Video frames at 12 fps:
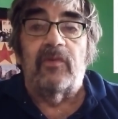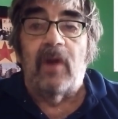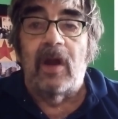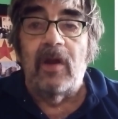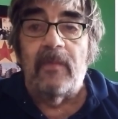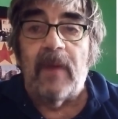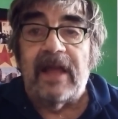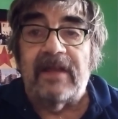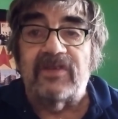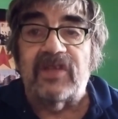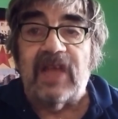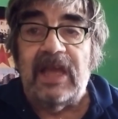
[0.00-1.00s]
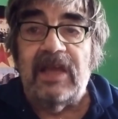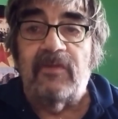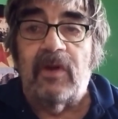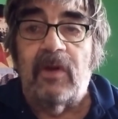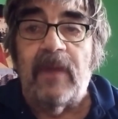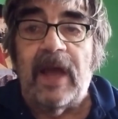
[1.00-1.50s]
romance set
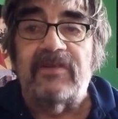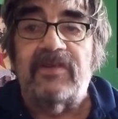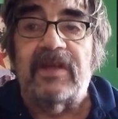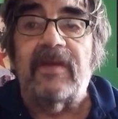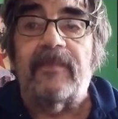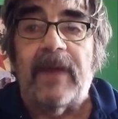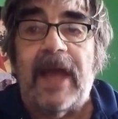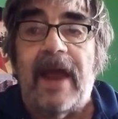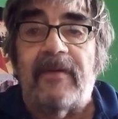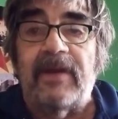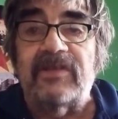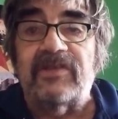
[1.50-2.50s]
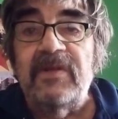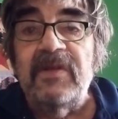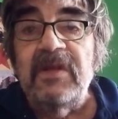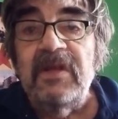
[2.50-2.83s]
in romantic Paris